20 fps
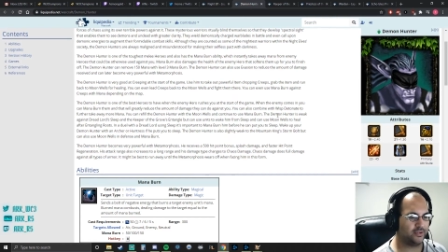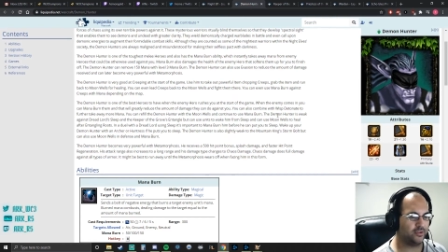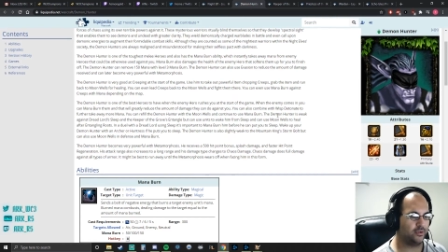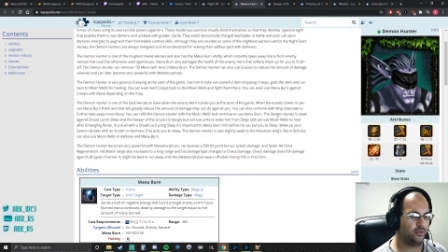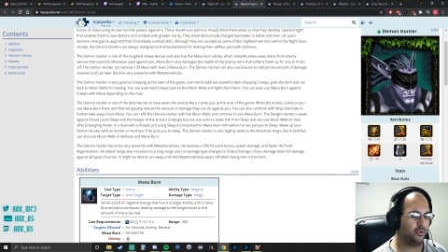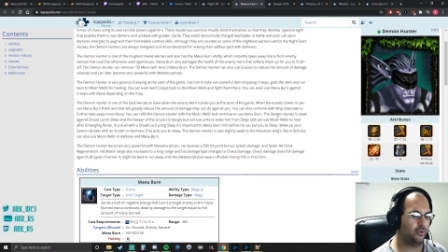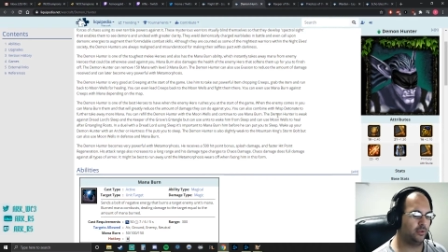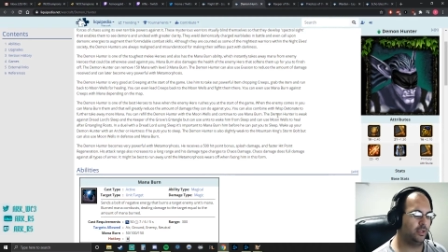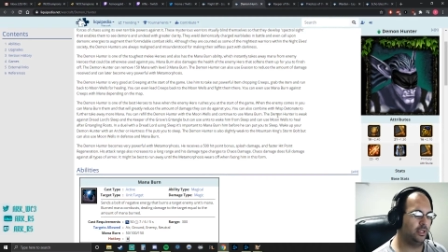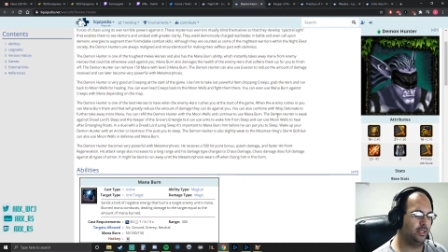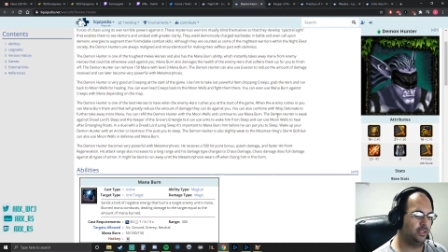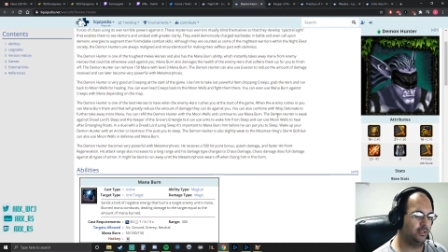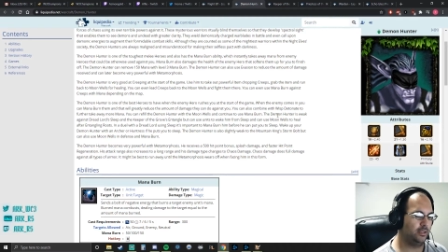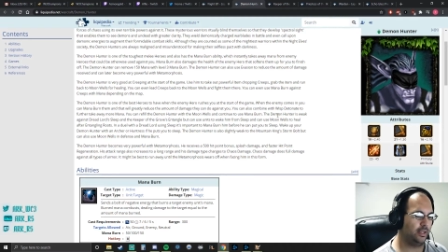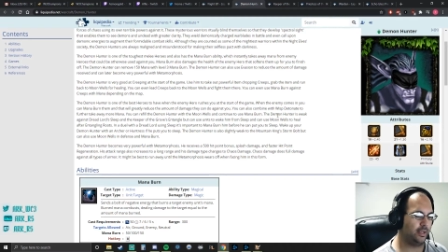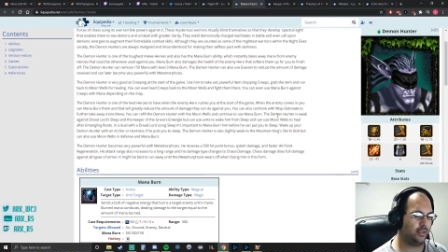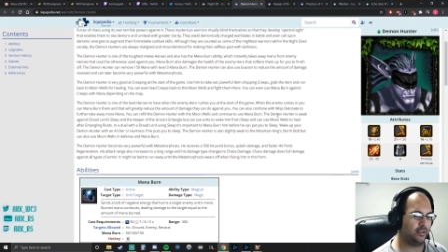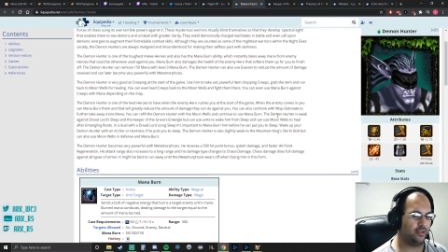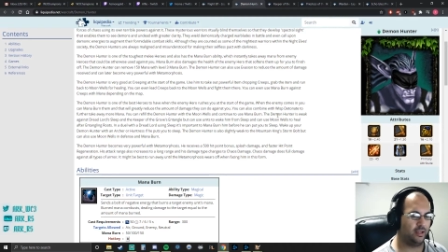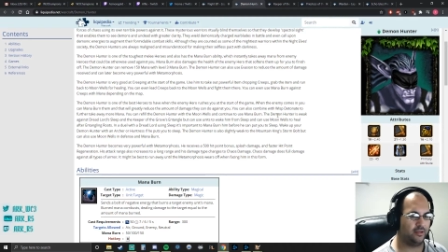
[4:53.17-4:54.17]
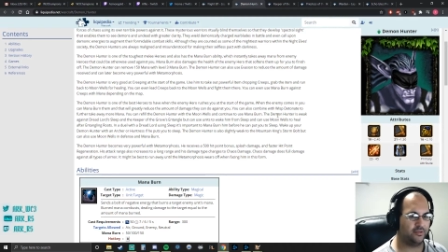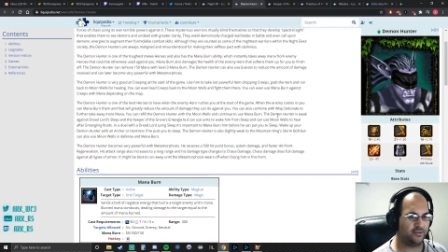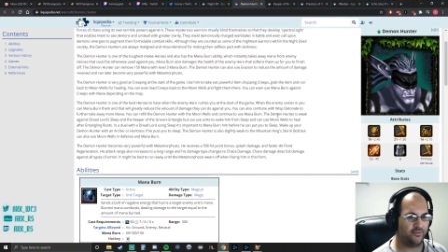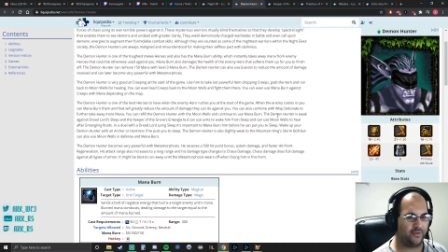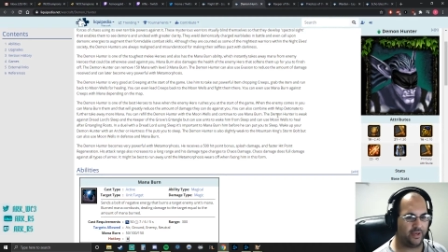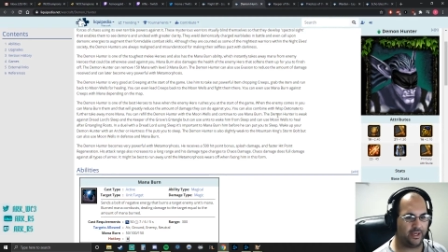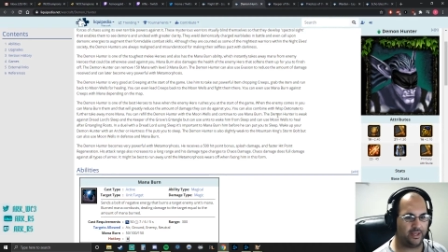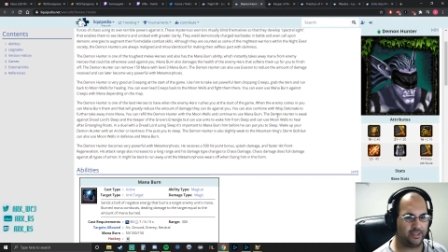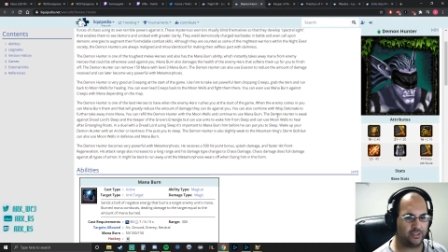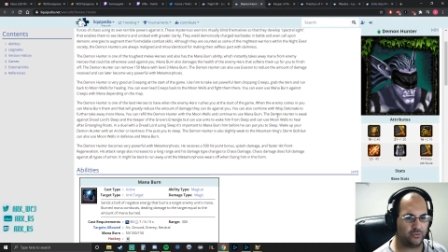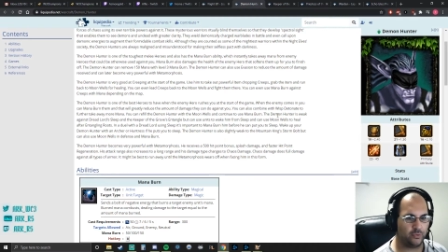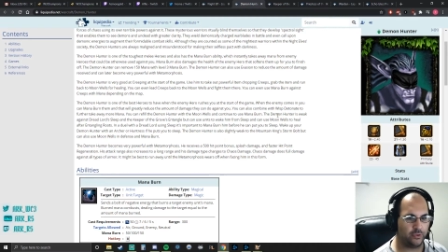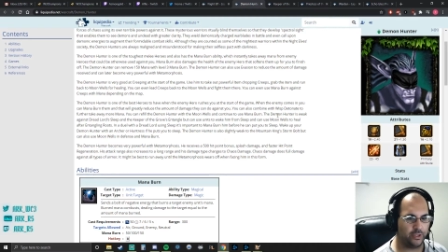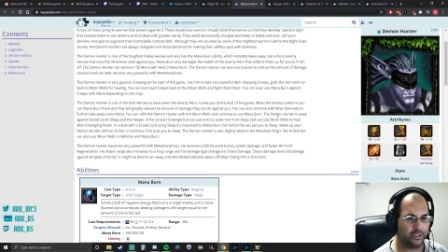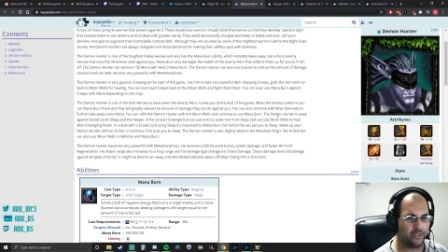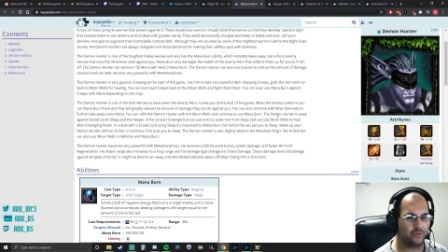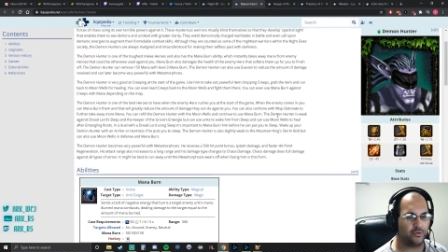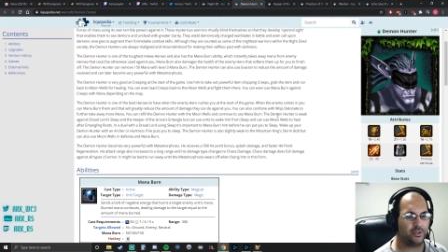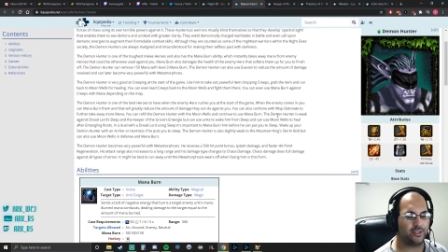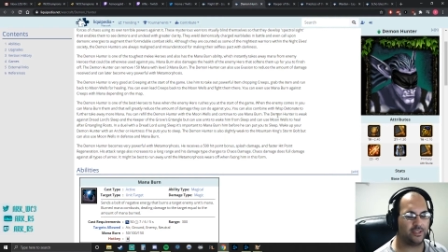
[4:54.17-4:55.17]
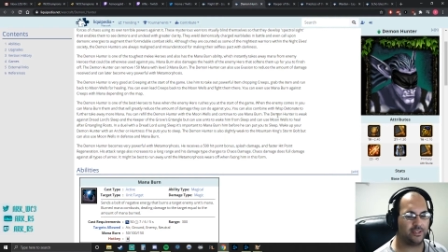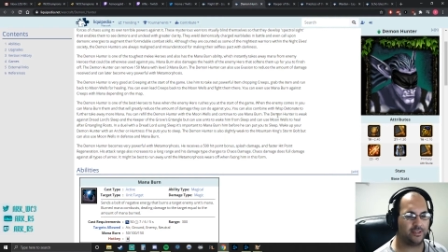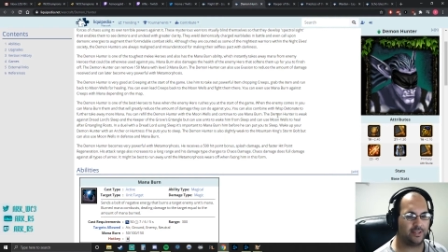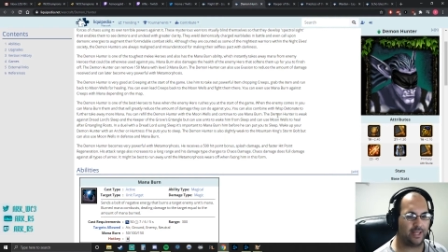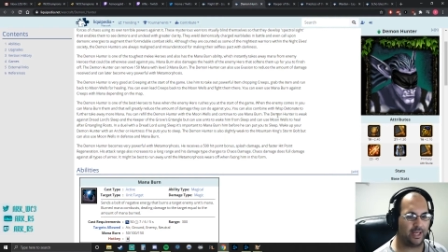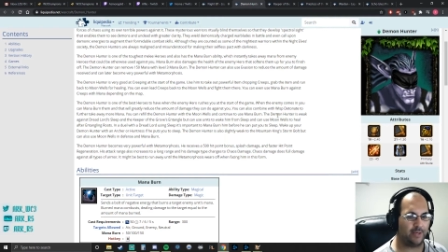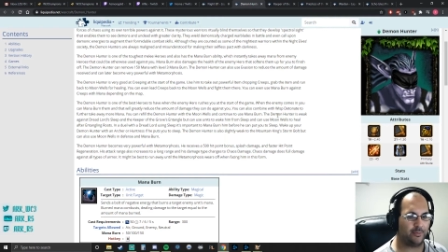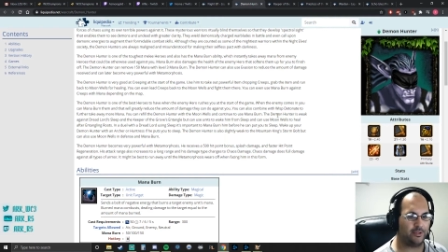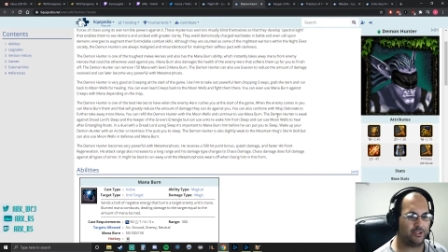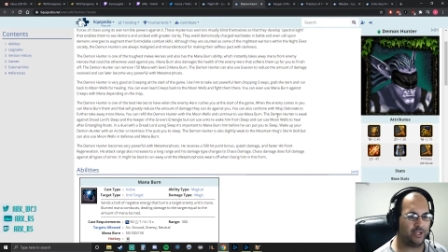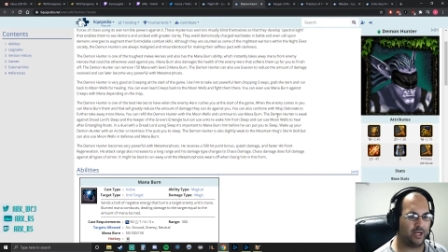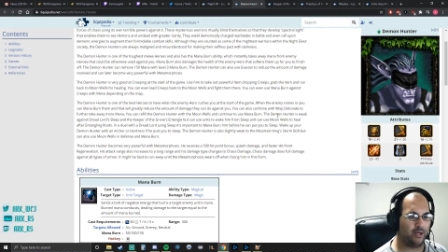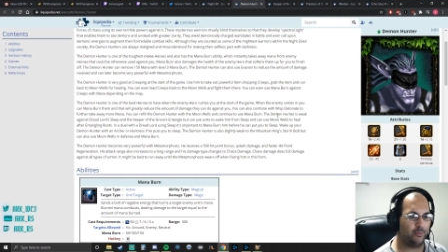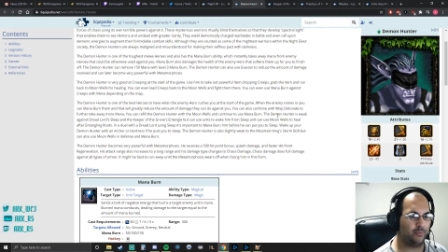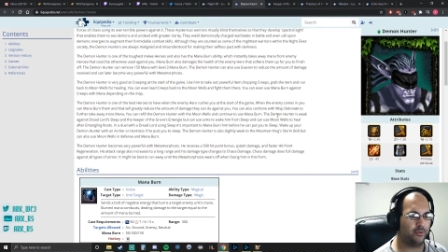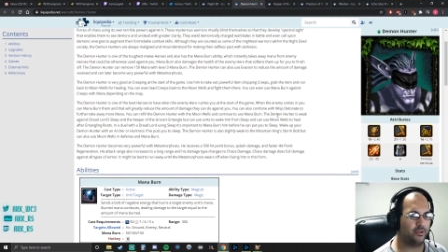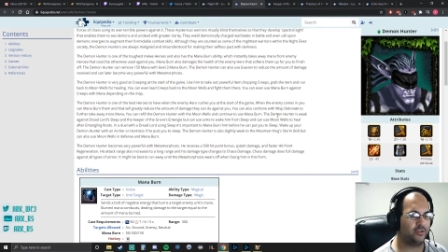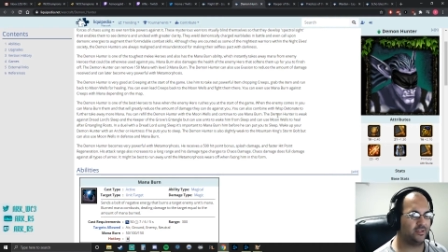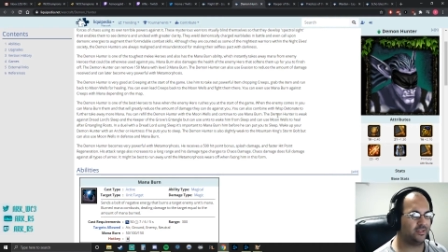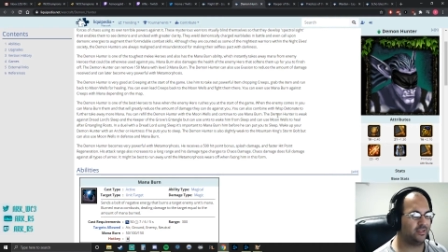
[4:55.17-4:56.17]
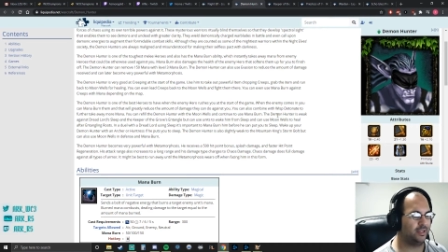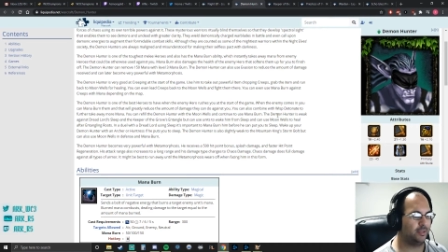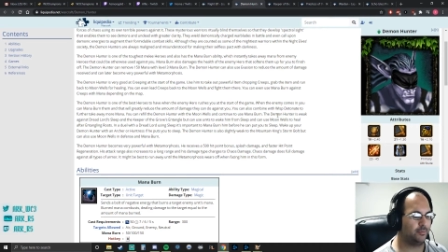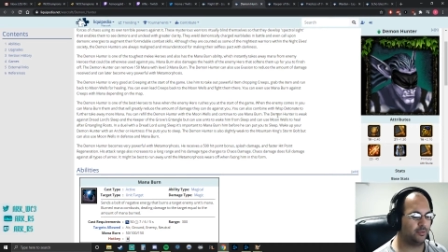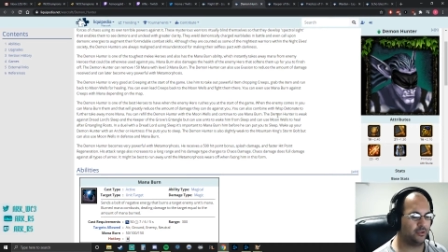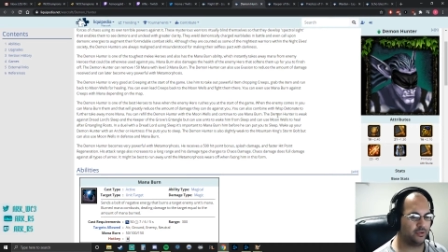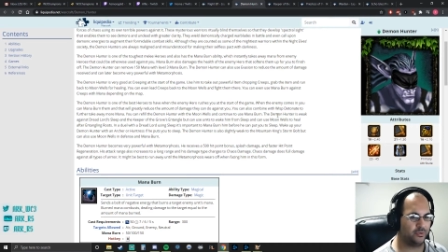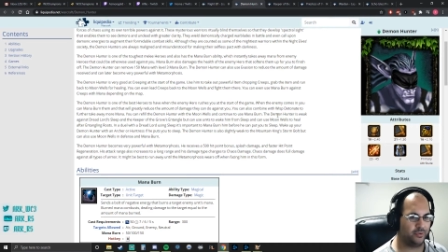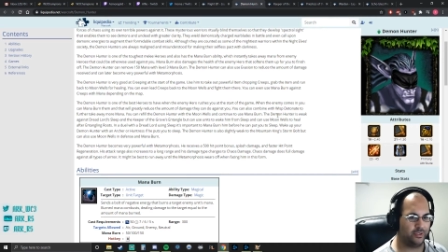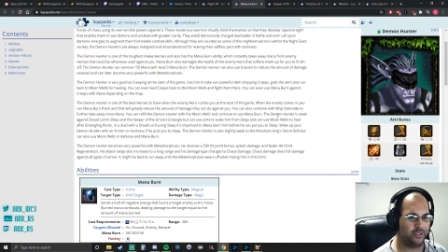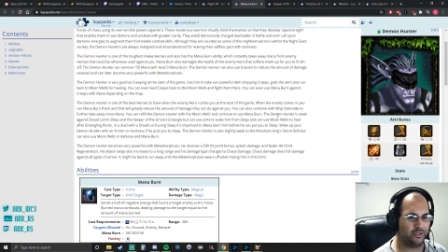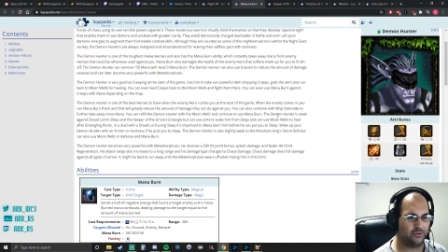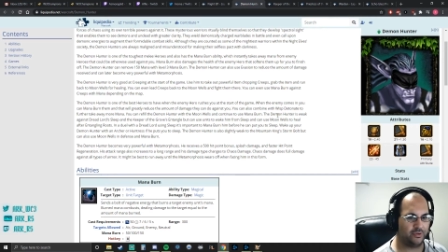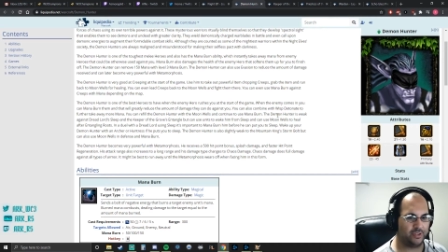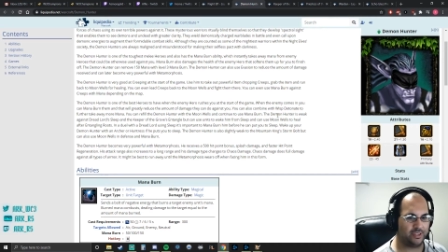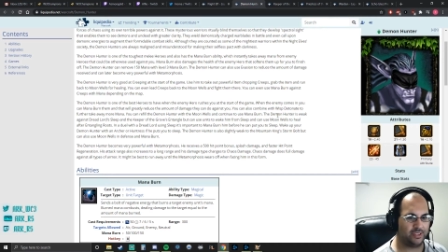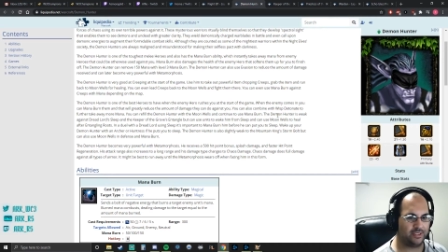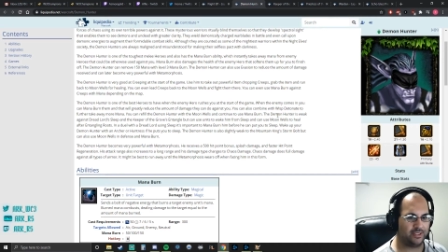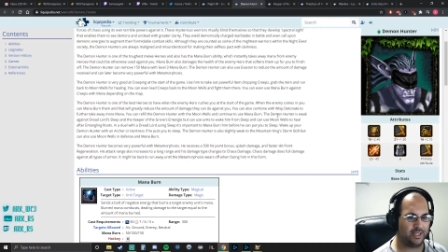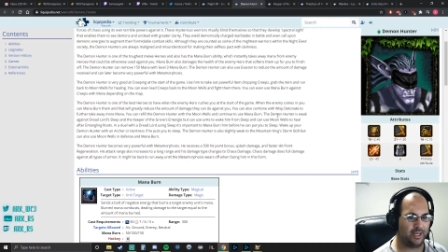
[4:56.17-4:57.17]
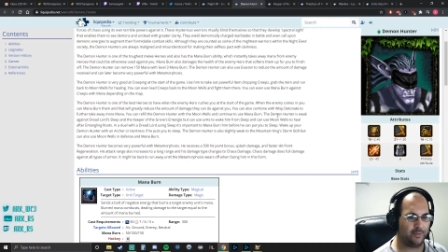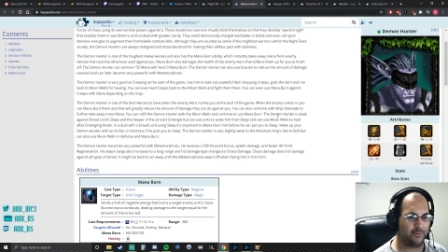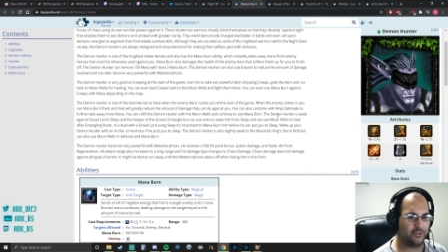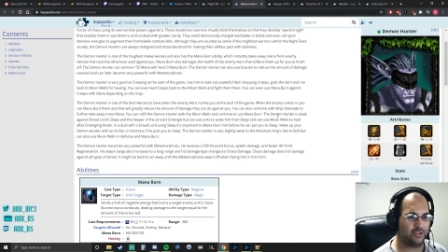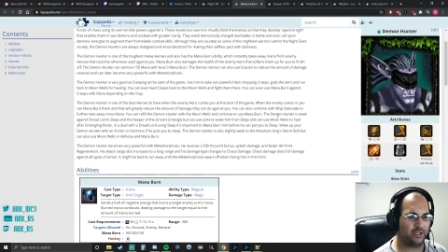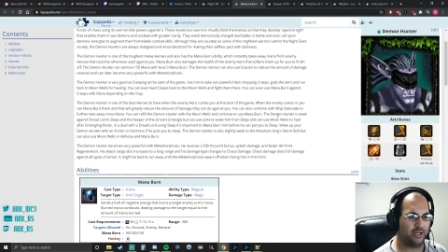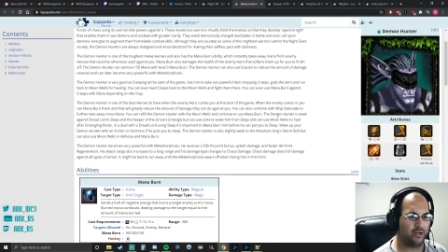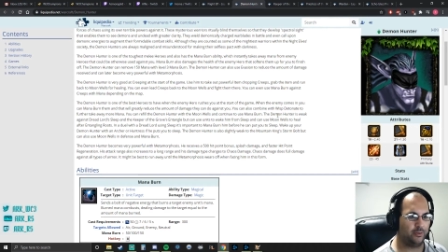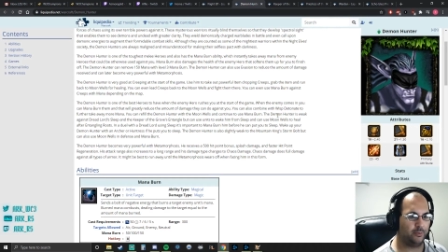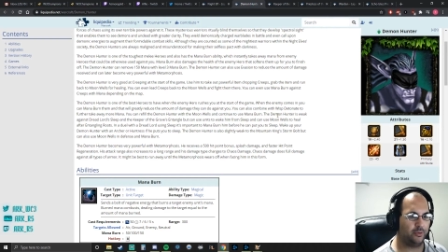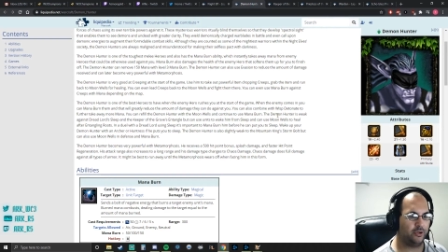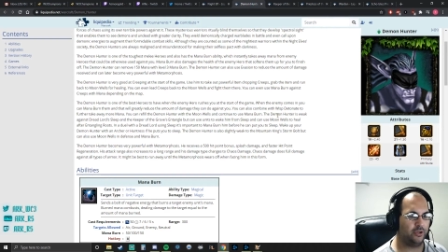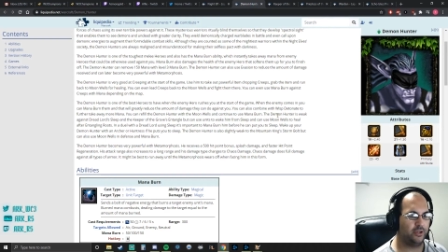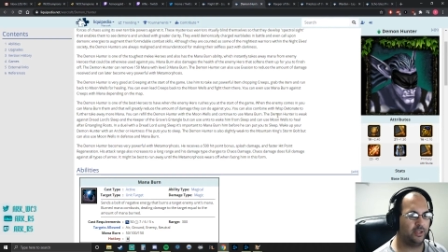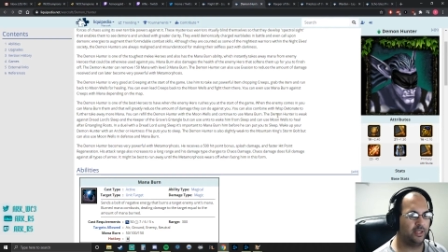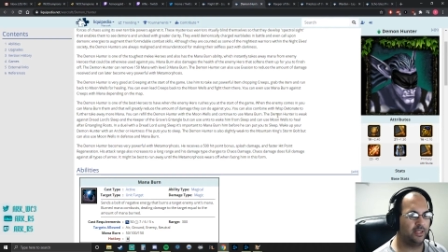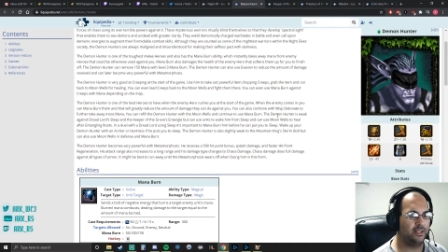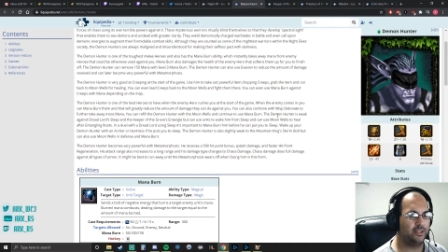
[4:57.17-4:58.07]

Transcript: So, like Gloves of Haste will increase his damage output, Slippers will increase his damage output,